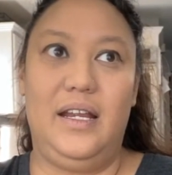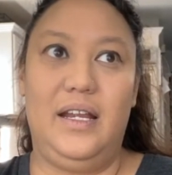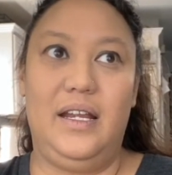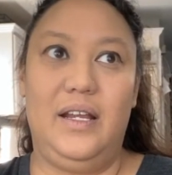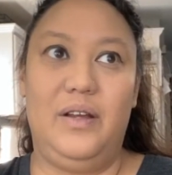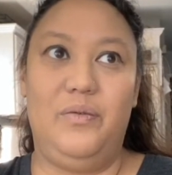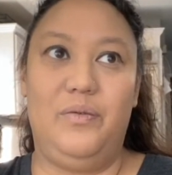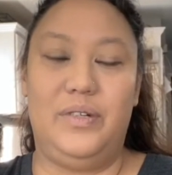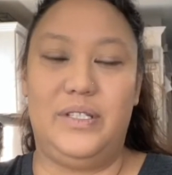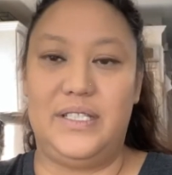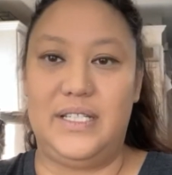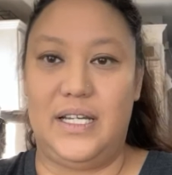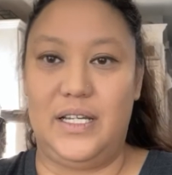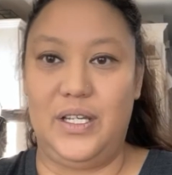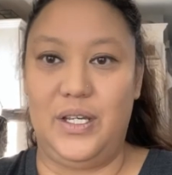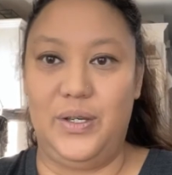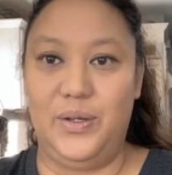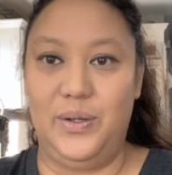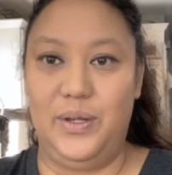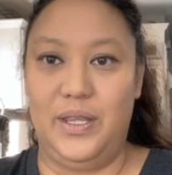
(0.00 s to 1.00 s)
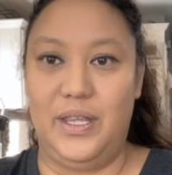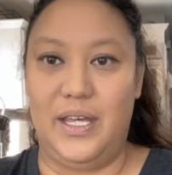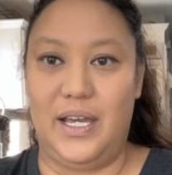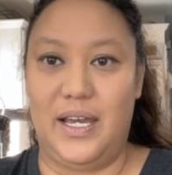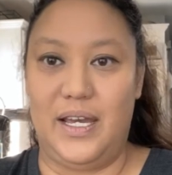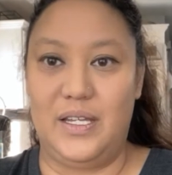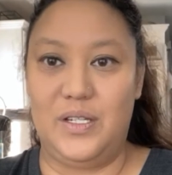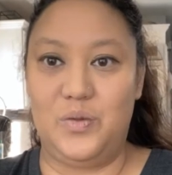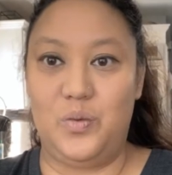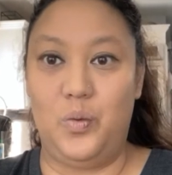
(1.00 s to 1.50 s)
will tell you
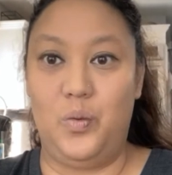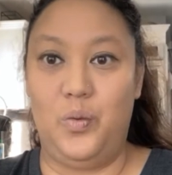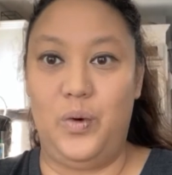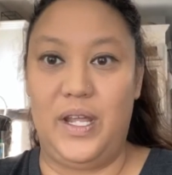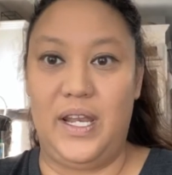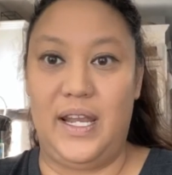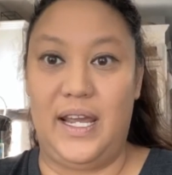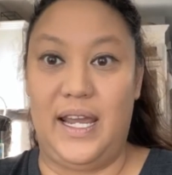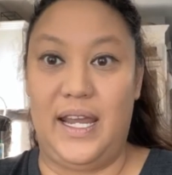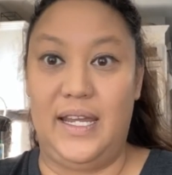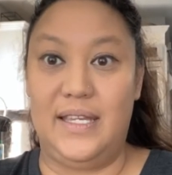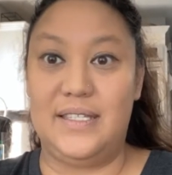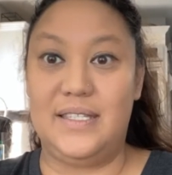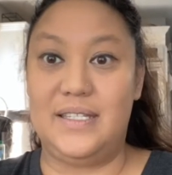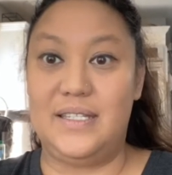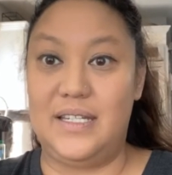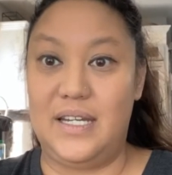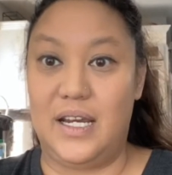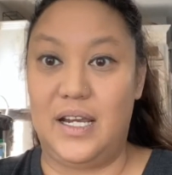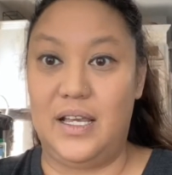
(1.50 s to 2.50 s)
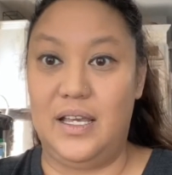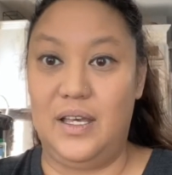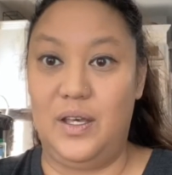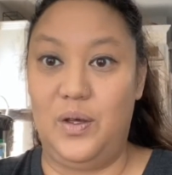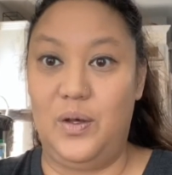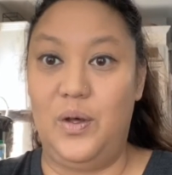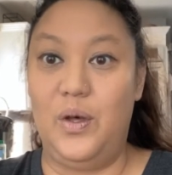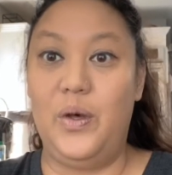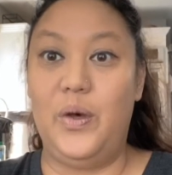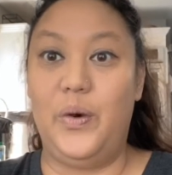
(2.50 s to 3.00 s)
that when I stick
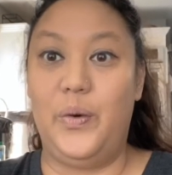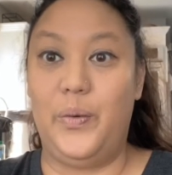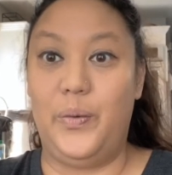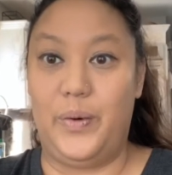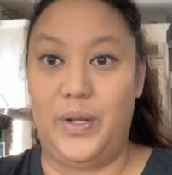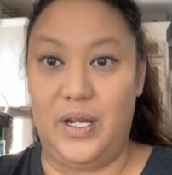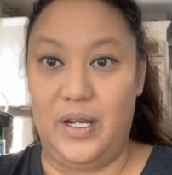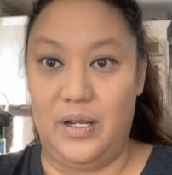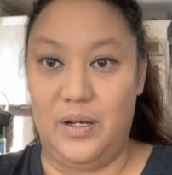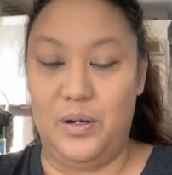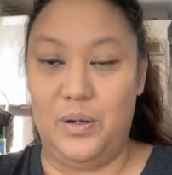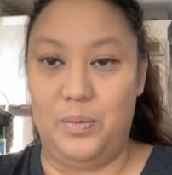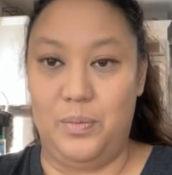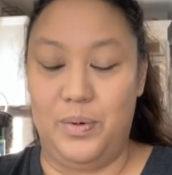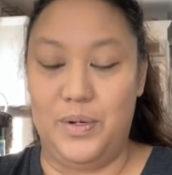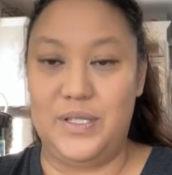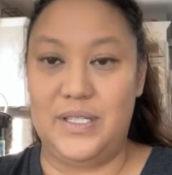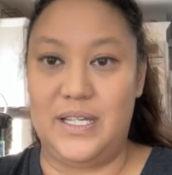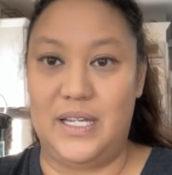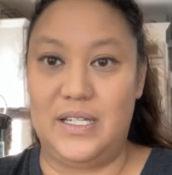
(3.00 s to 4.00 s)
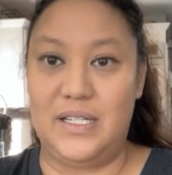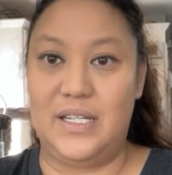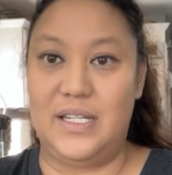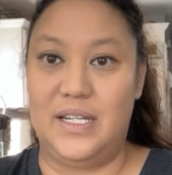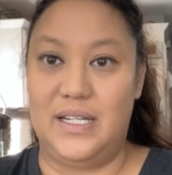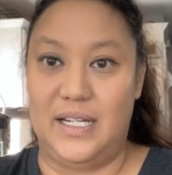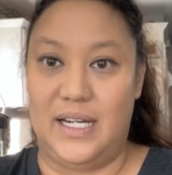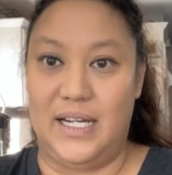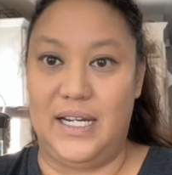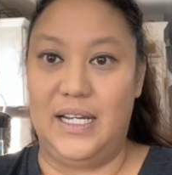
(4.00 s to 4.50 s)
100% to the
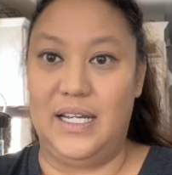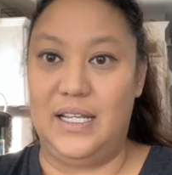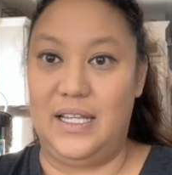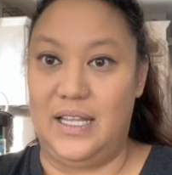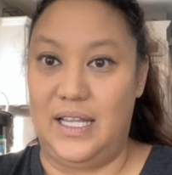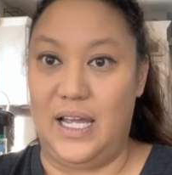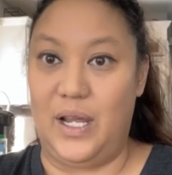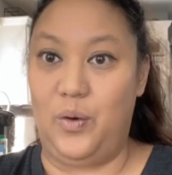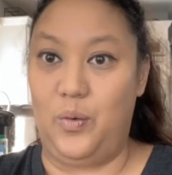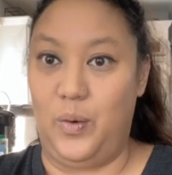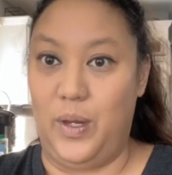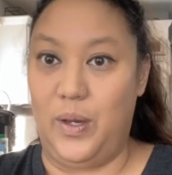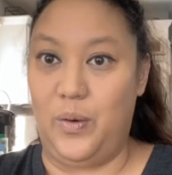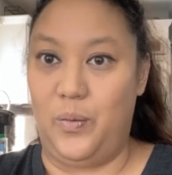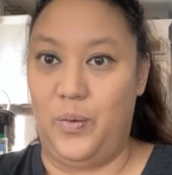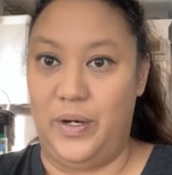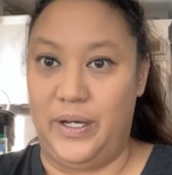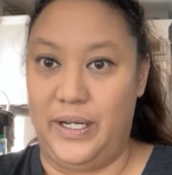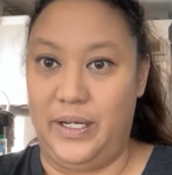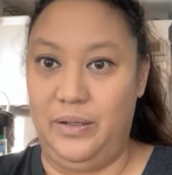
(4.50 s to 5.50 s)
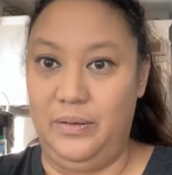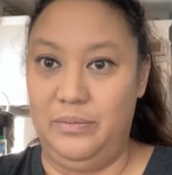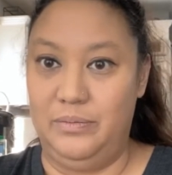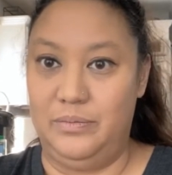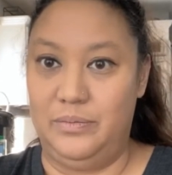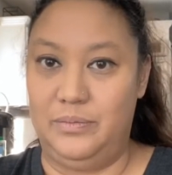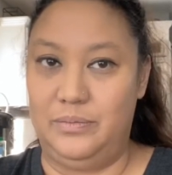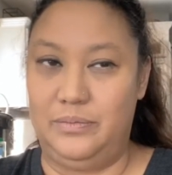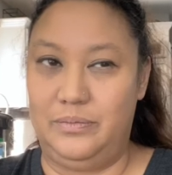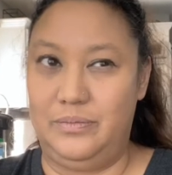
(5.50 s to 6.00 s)
diet, like week 1,
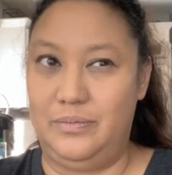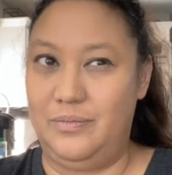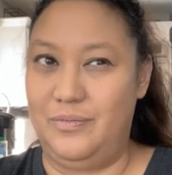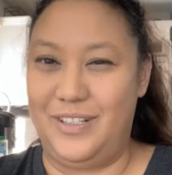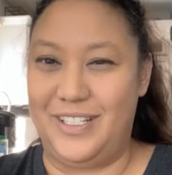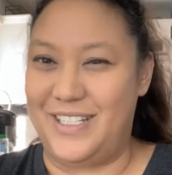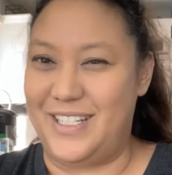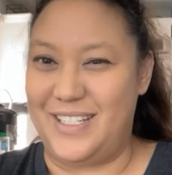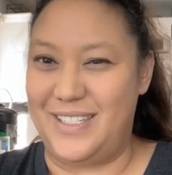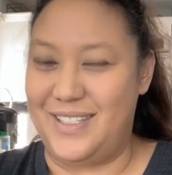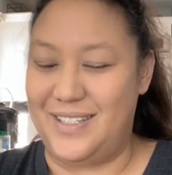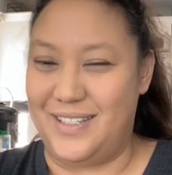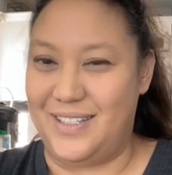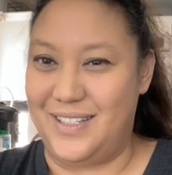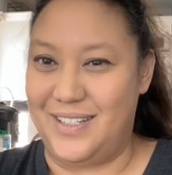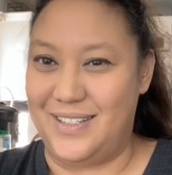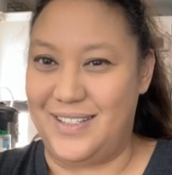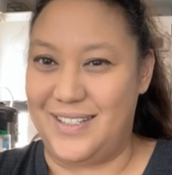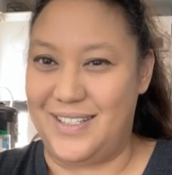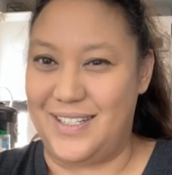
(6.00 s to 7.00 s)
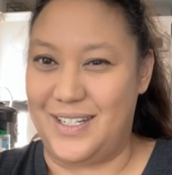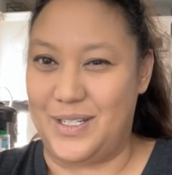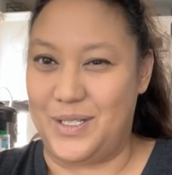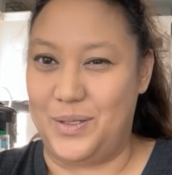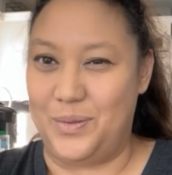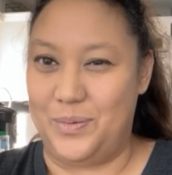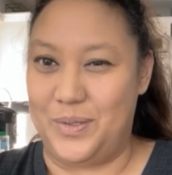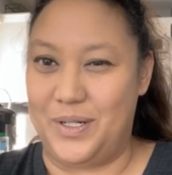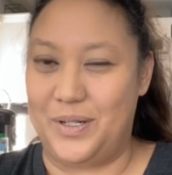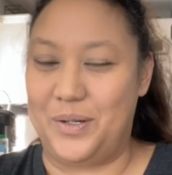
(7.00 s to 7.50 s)
which I still didn't stick
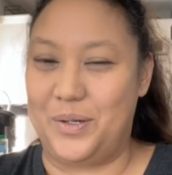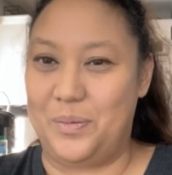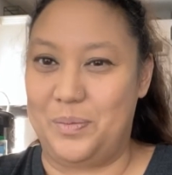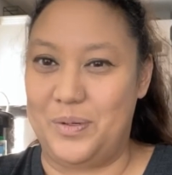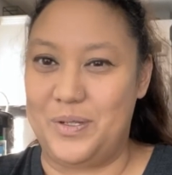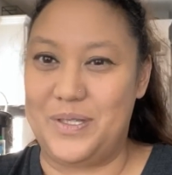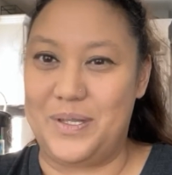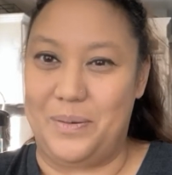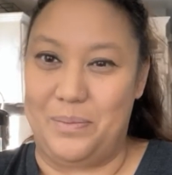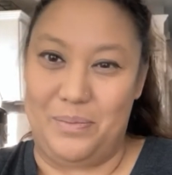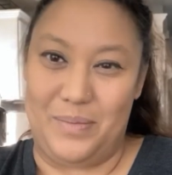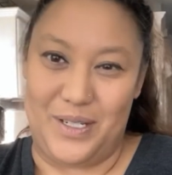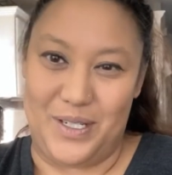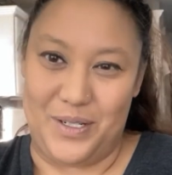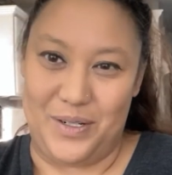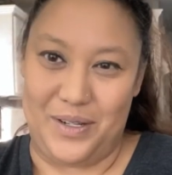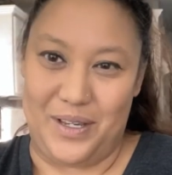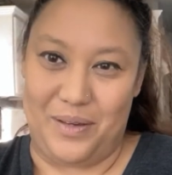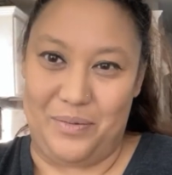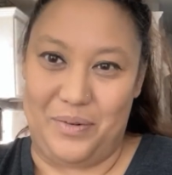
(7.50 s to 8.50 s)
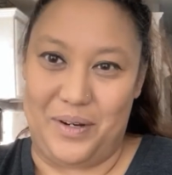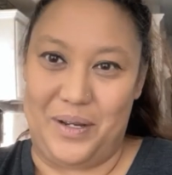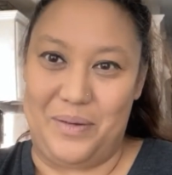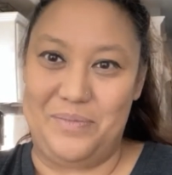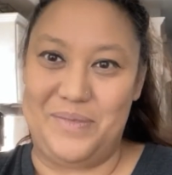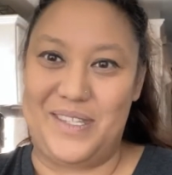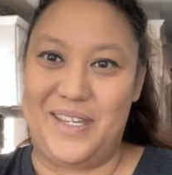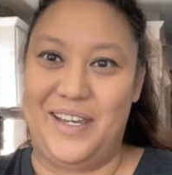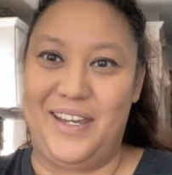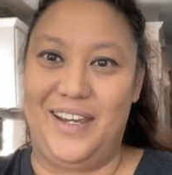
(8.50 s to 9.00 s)
to 100%, but you get what
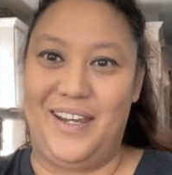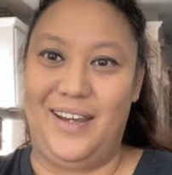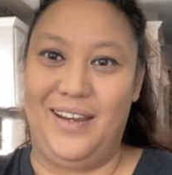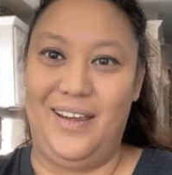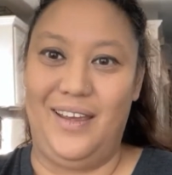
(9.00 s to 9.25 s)
I'm saying.